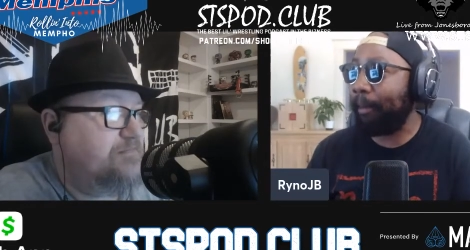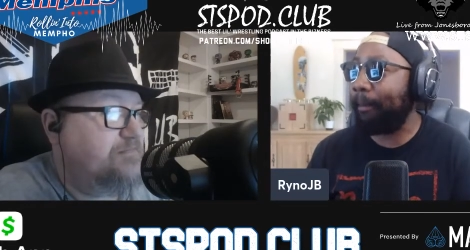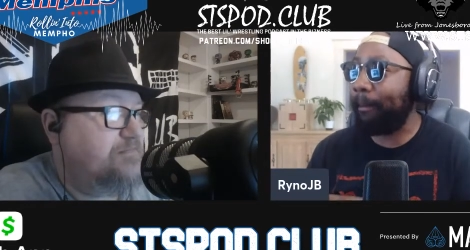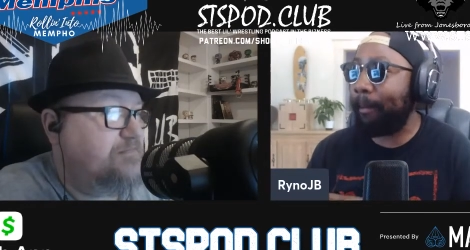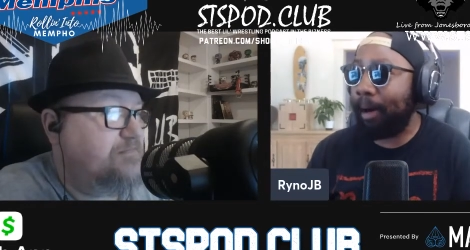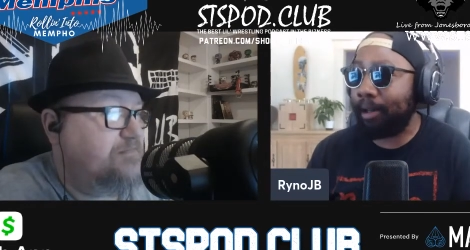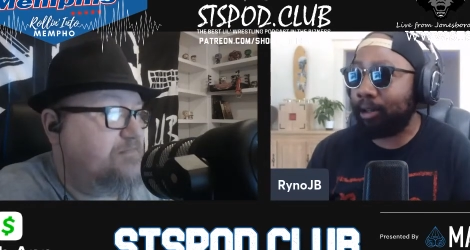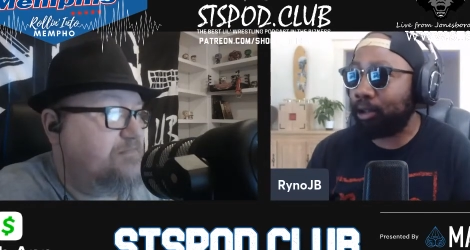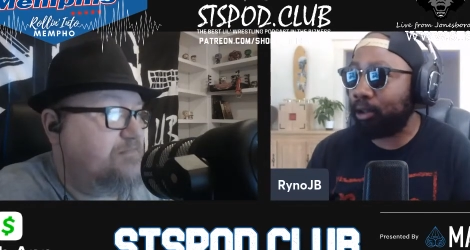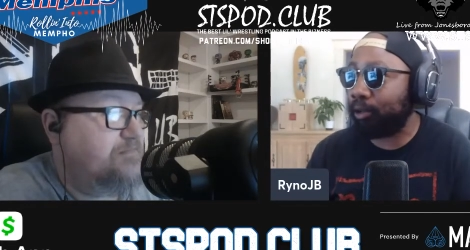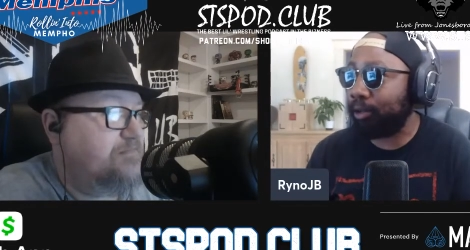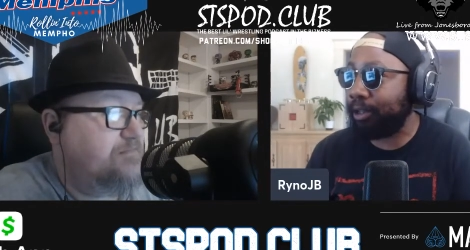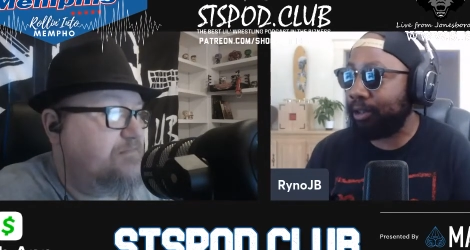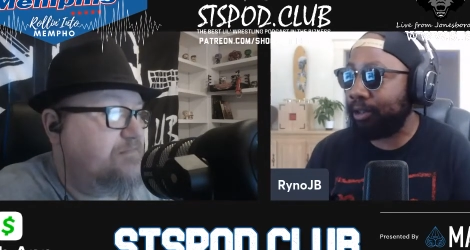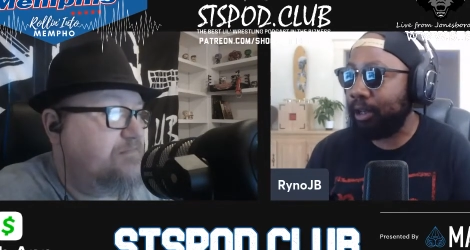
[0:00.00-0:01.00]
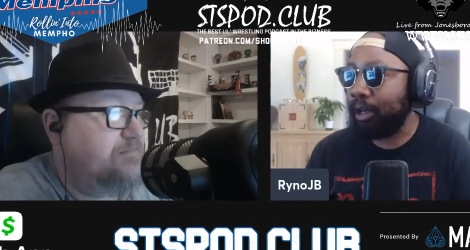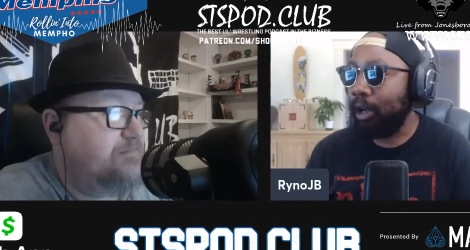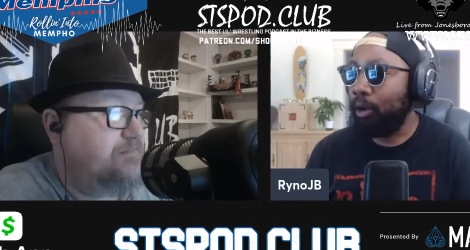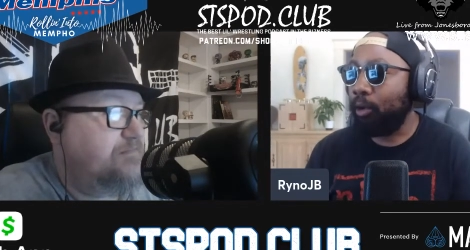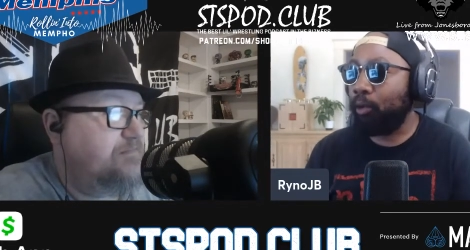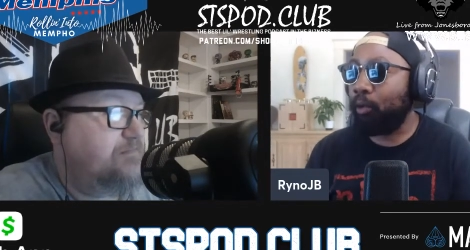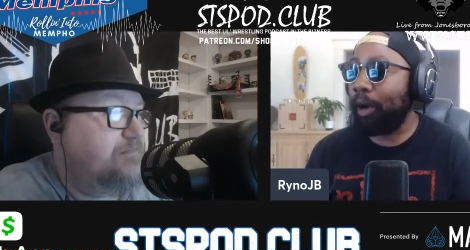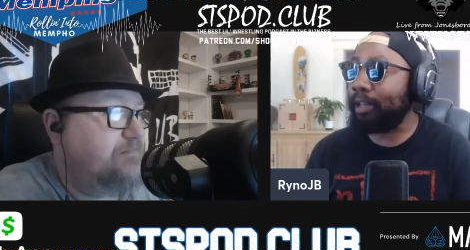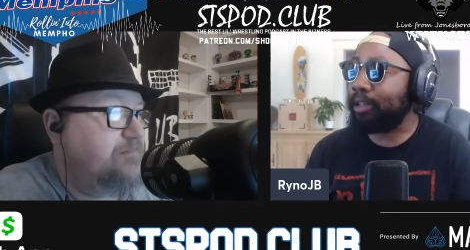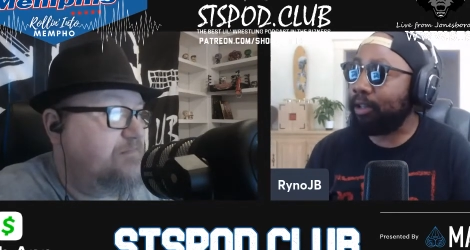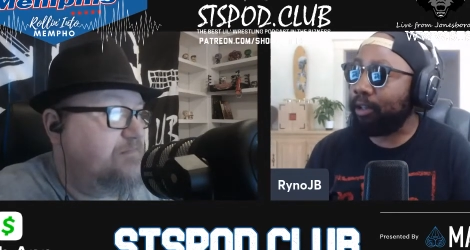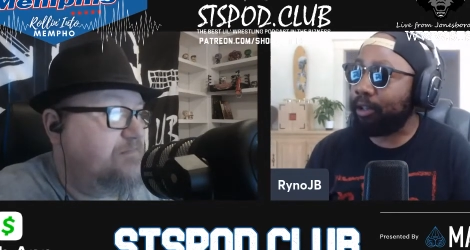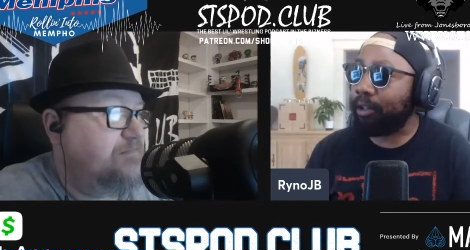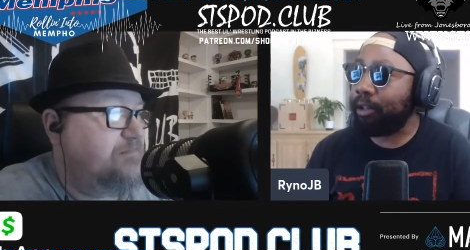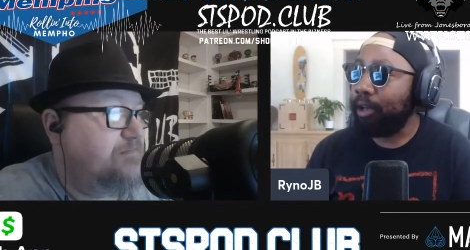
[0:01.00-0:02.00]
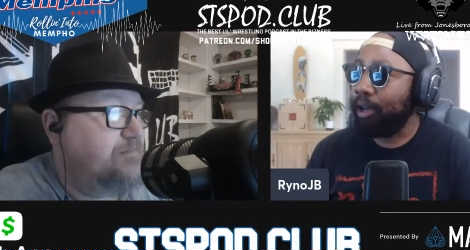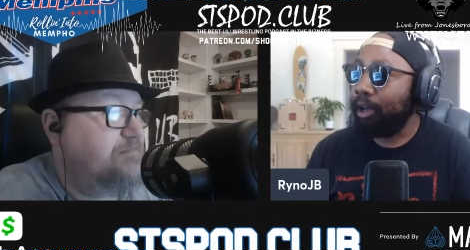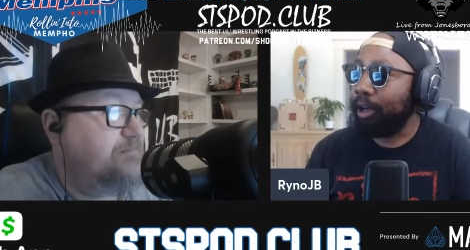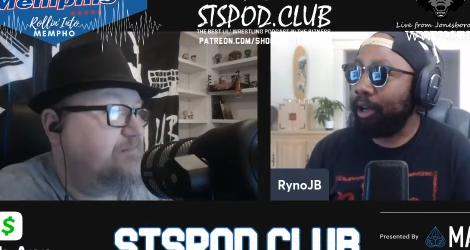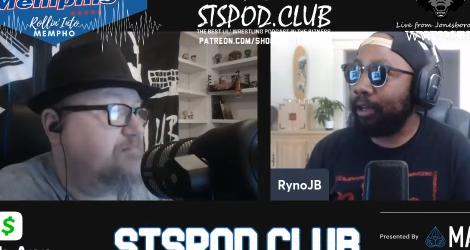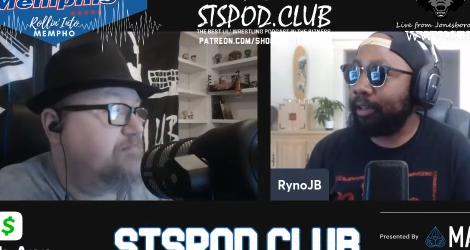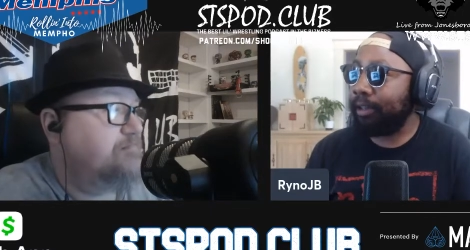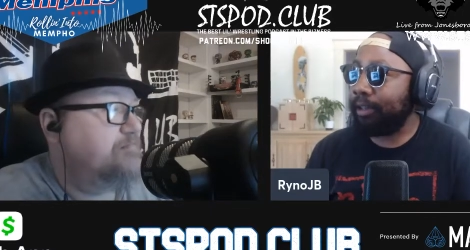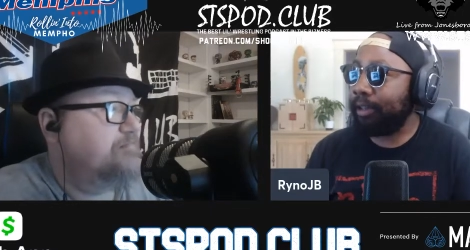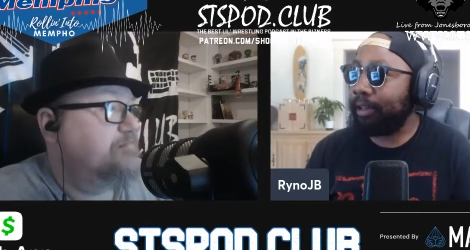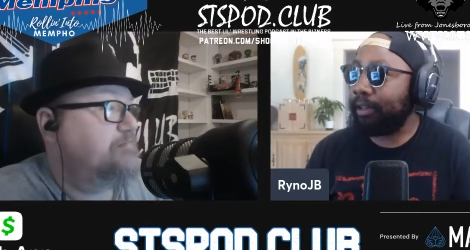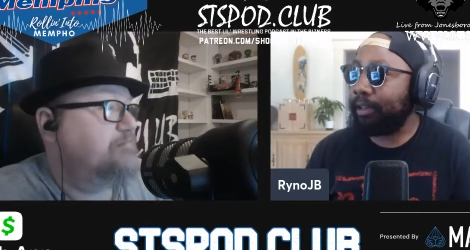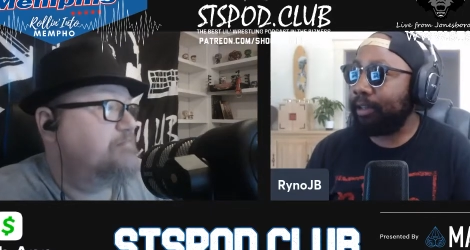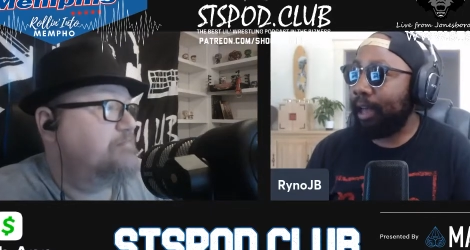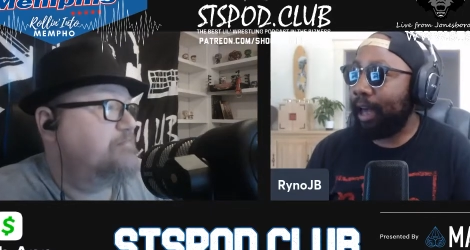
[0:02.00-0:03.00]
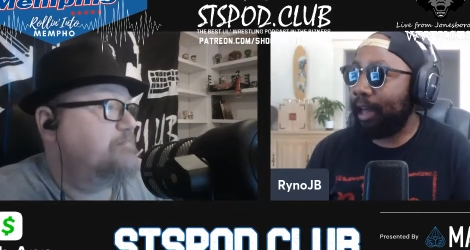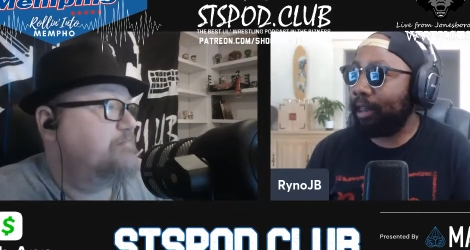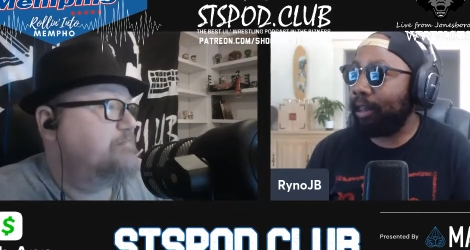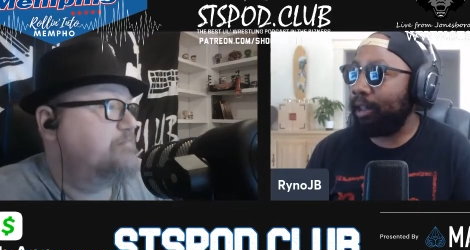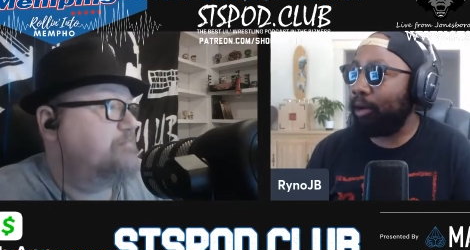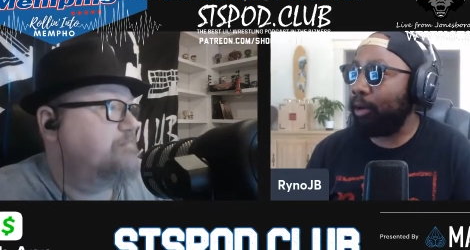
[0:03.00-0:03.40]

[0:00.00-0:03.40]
Speaker 1: monstrous wrestler is exactly